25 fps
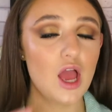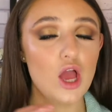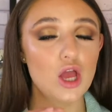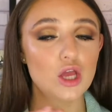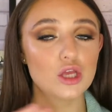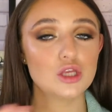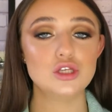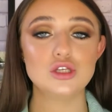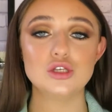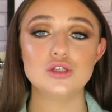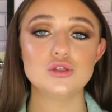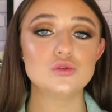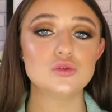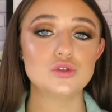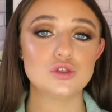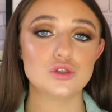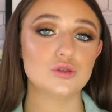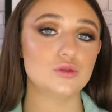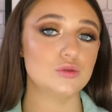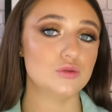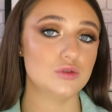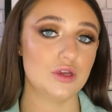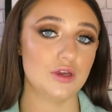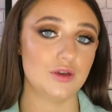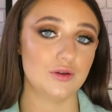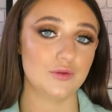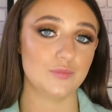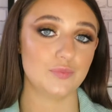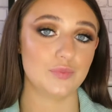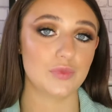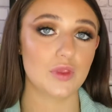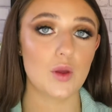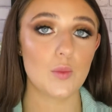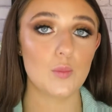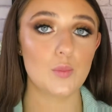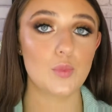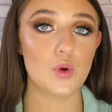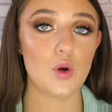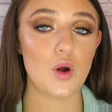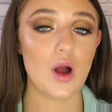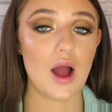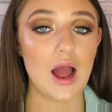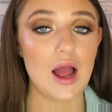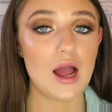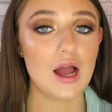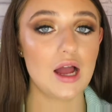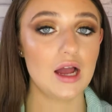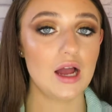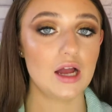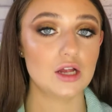you do you. But
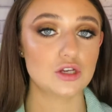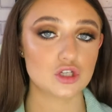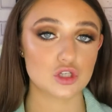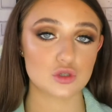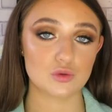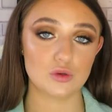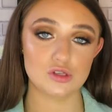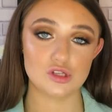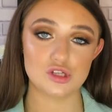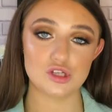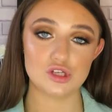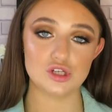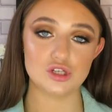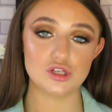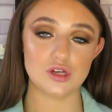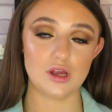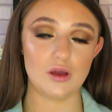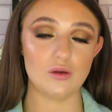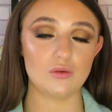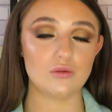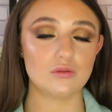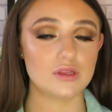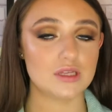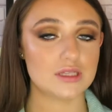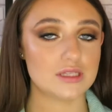I just wanted to show the